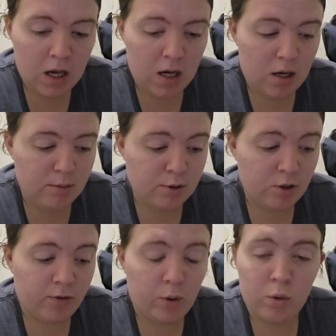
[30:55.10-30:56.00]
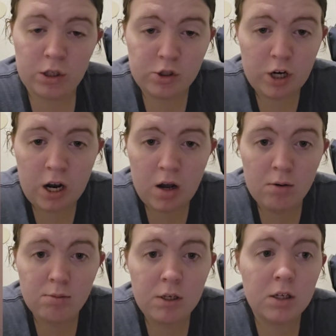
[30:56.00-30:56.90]
So if you want to try
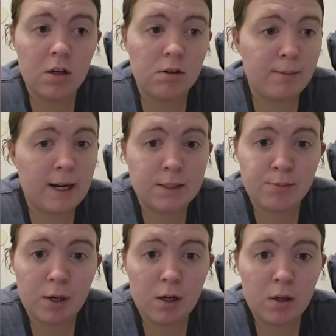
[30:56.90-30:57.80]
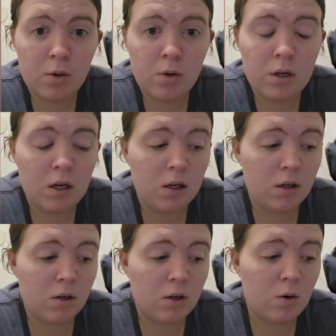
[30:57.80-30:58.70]
them, go to Bass Pro
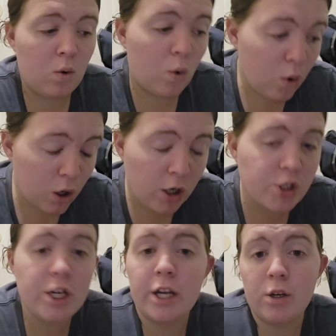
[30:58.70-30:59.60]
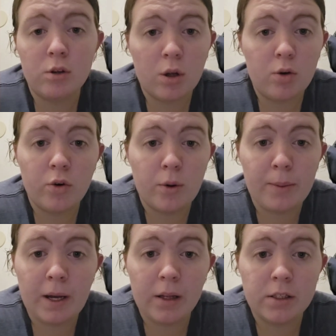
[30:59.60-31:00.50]
or check your local
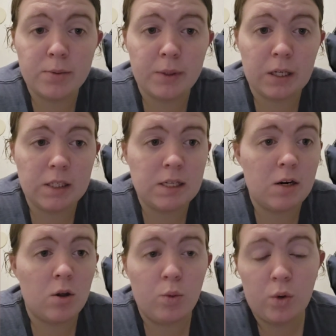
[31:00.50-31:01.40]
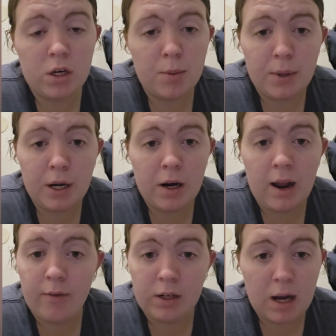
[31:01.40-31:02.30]
Cabela's because I know the one up here,
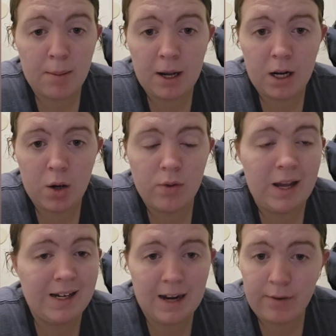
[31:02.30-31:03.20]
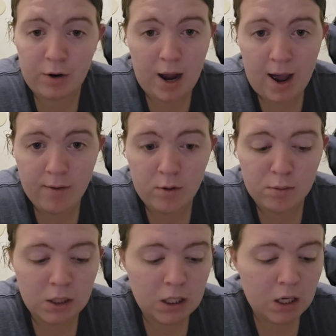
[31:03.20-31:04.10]
every time I go, they never have them.